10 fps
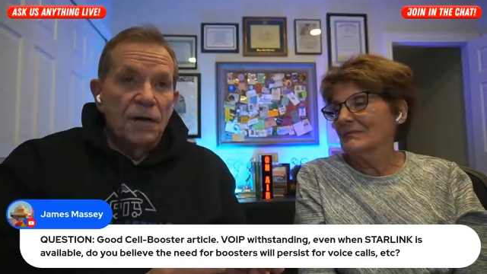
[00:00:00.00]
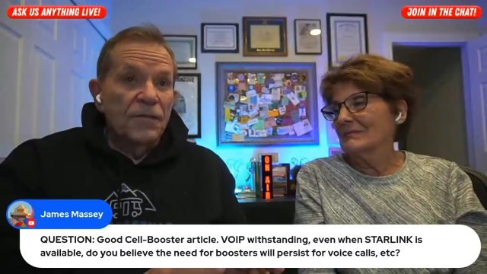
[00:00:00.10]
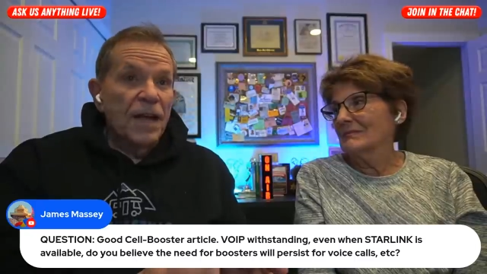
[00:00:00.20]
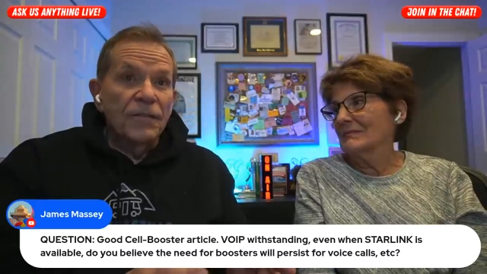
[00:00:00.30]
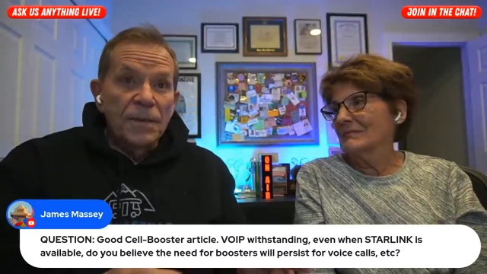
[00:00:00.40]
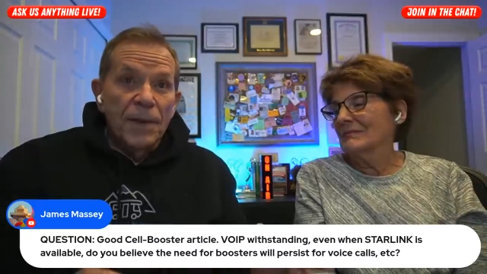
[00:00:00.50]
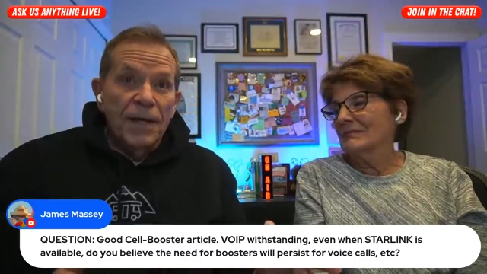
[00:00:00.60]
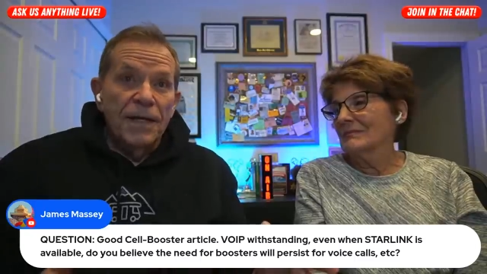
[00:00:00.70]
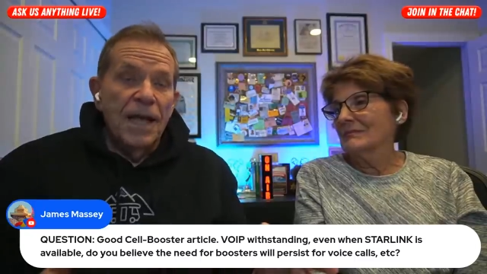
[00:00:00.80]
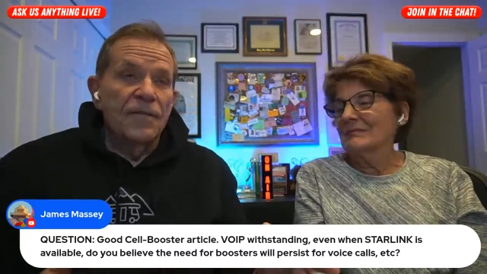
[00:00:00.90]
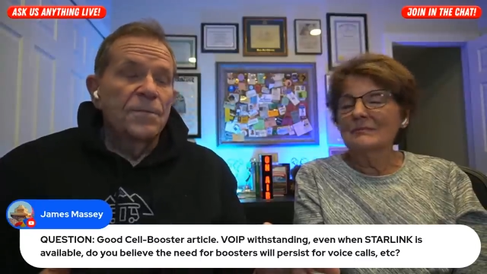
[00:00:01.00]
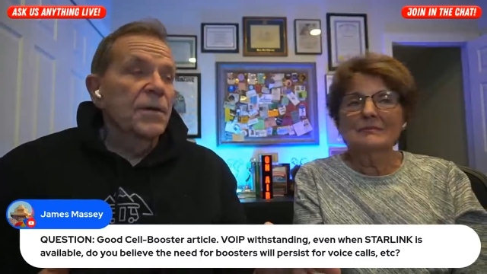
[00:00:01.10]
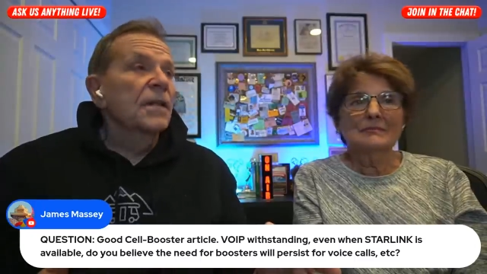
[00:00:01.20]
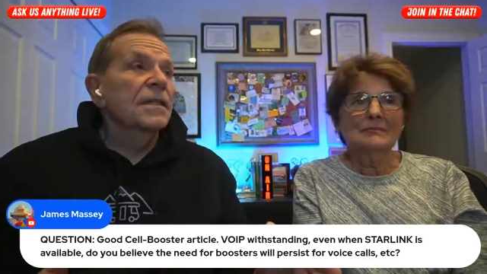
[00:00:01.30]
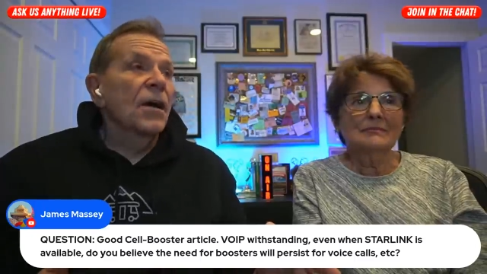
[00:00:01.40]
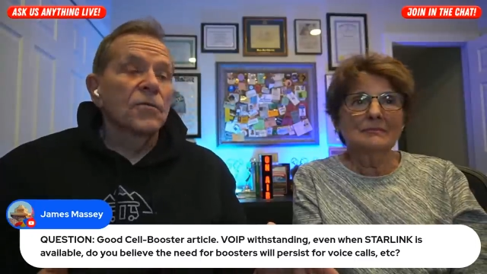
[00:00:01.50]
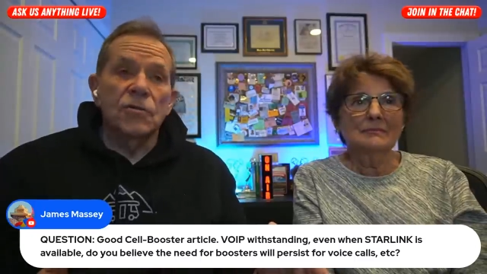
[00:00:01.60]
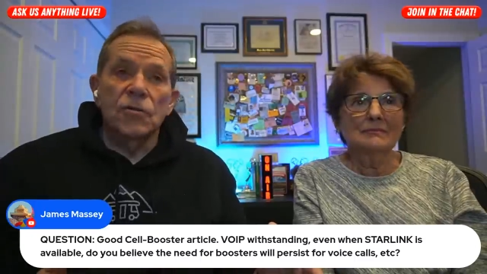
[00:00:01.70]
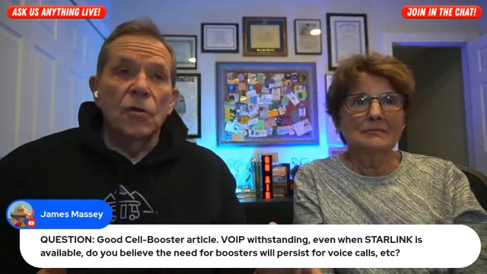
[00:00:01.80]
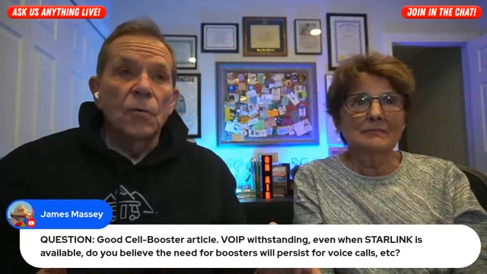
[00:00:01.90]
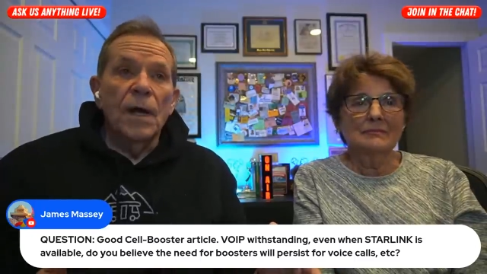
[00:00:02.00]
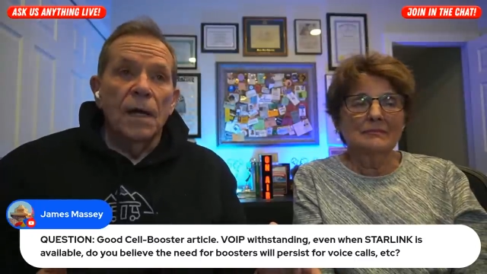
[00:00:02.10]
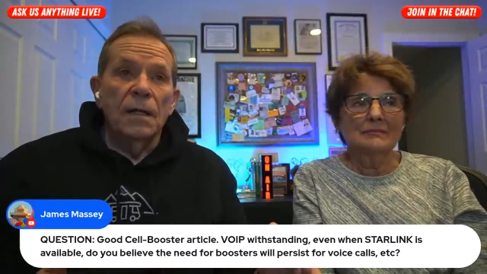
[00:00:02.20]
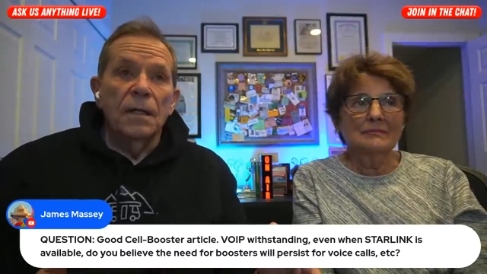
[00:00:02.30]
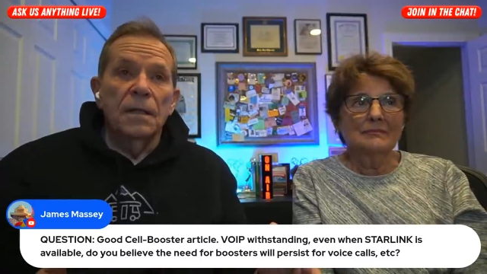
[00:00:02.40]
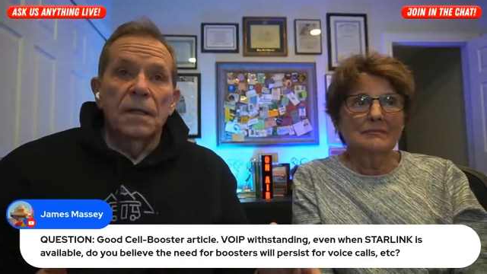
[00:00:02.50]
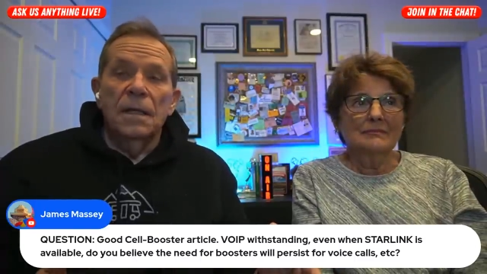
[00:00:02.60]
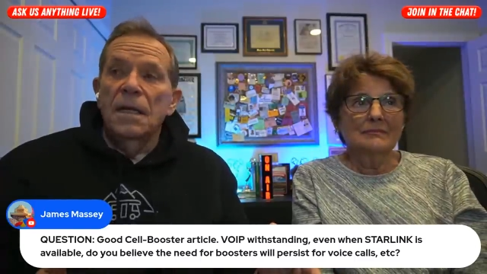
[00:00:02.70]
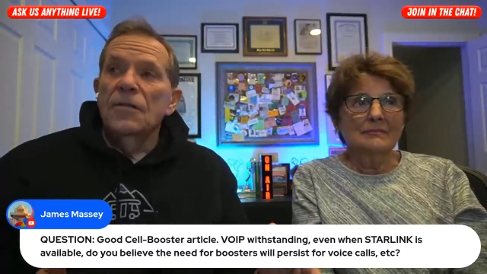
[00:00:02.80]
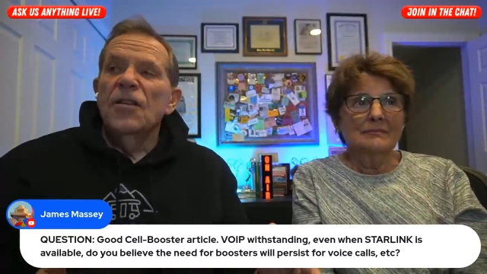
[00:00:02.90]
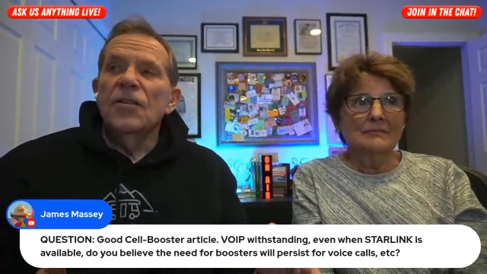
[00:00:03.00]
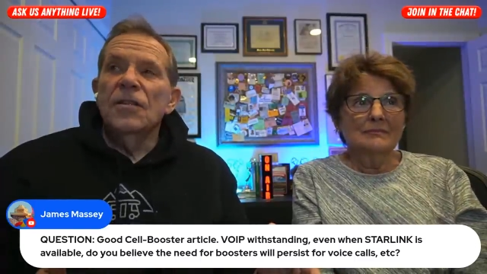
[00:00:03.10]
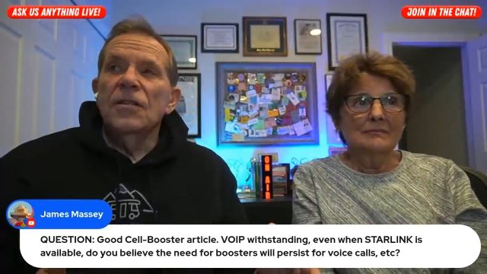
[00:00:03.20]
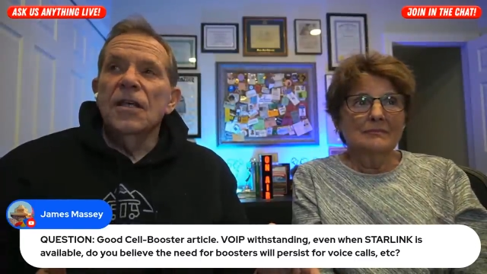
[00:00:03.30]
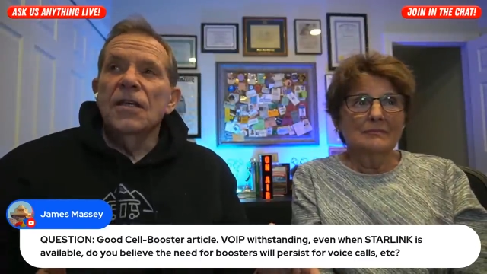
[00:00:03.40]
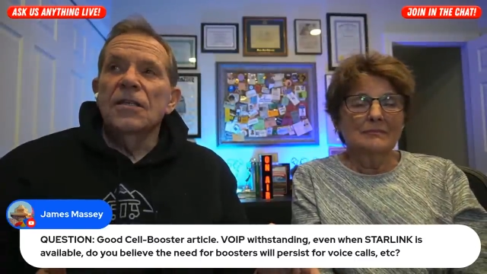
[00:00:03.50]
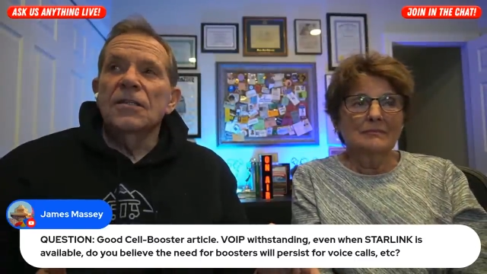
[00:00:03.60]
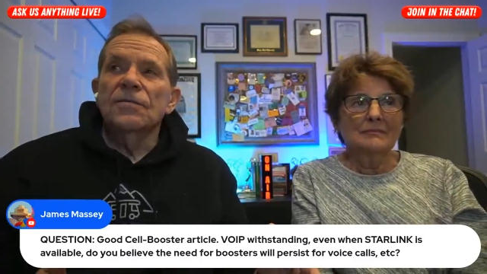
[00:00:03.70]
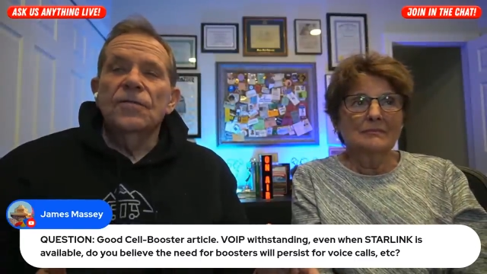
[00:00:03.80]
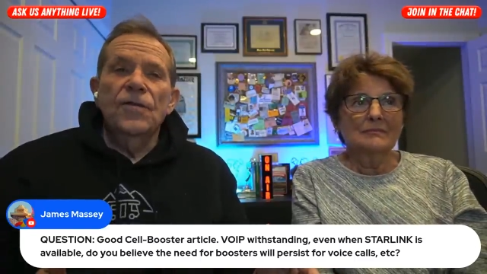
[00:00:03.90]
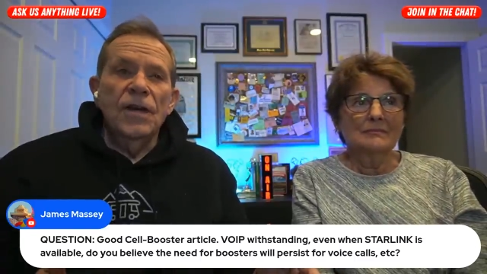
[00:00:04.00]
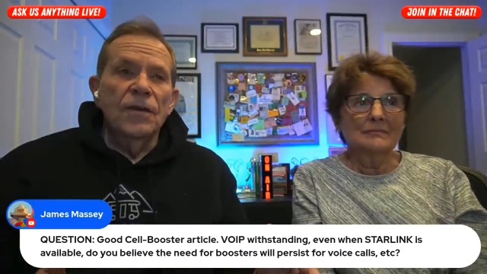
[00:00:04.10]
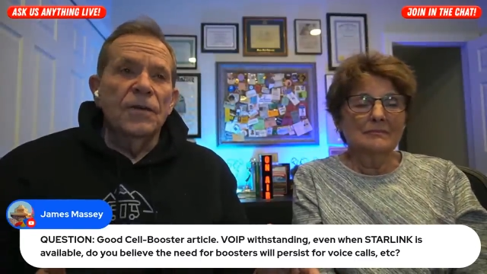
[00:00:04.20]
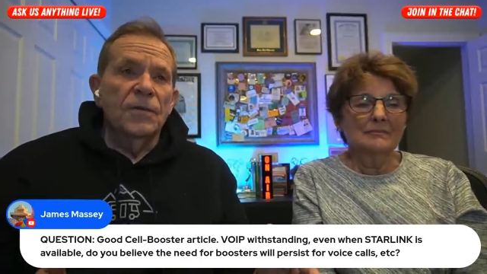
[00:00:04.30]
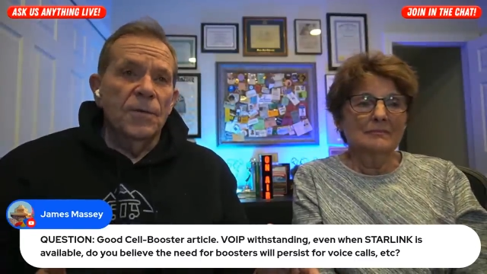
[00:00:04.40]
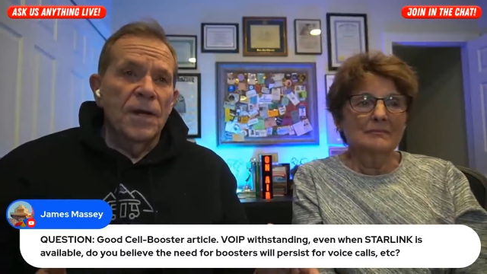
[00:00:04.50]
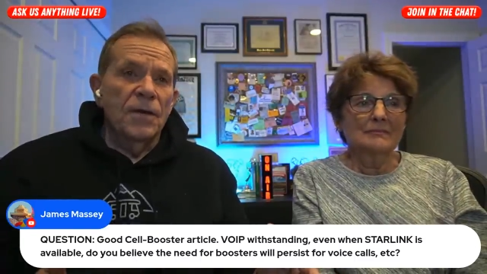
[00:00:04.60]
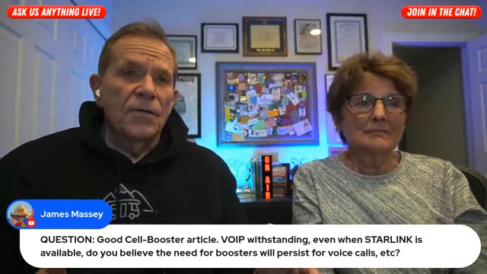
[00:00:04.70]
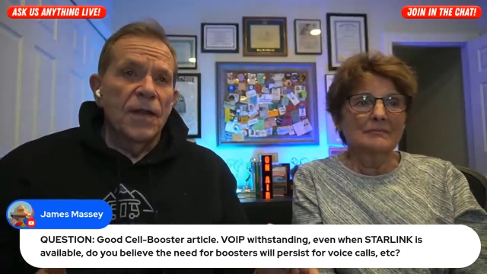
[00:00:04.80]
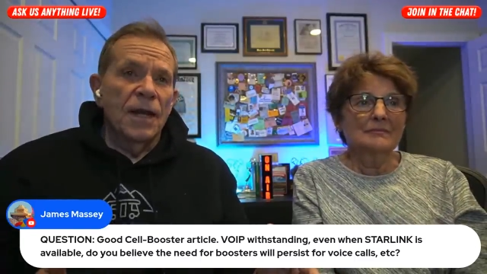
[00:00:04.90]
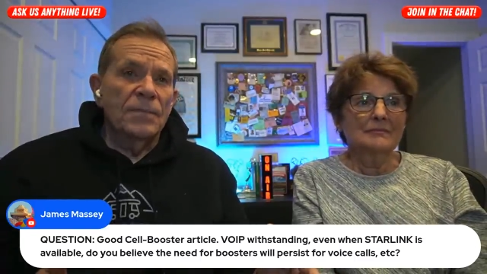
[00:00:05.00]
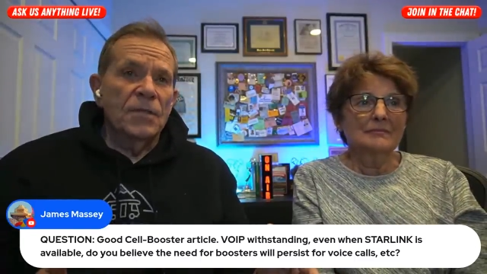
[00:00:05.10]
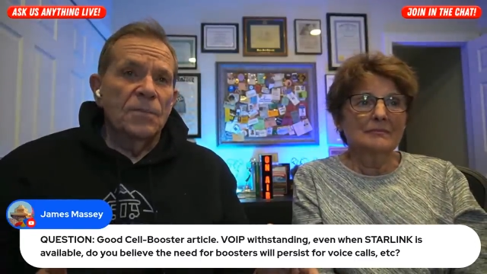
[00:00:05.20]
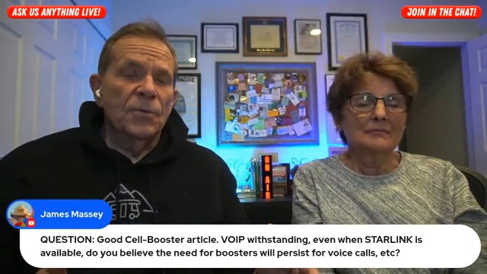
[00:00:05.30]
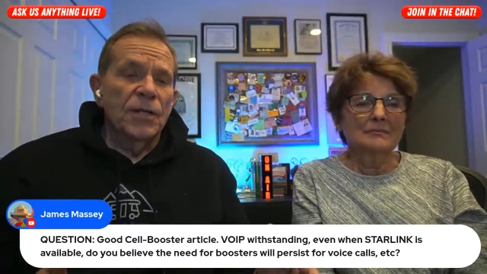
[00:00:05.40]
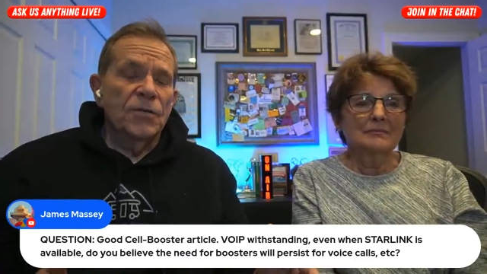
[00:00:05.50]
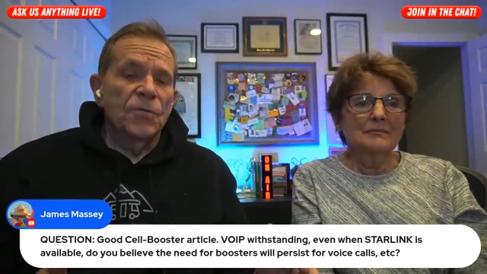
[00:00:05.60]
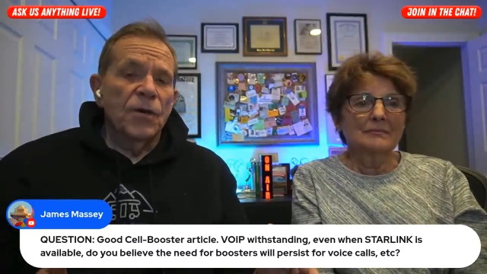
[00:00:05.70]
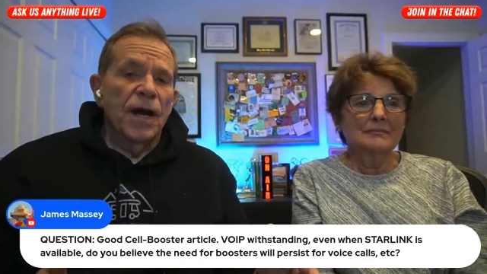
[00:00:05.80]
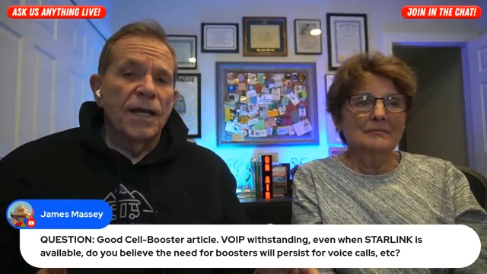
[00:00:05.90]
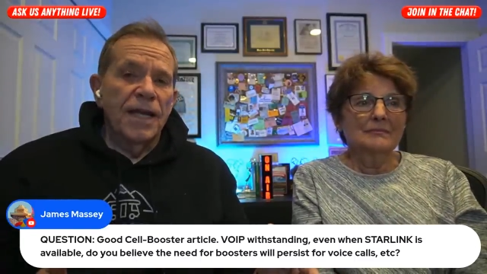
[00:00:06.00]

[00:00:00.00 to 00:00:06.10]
Speaker 1: of everybody have built out so well that it's very rare that I'm someplace where I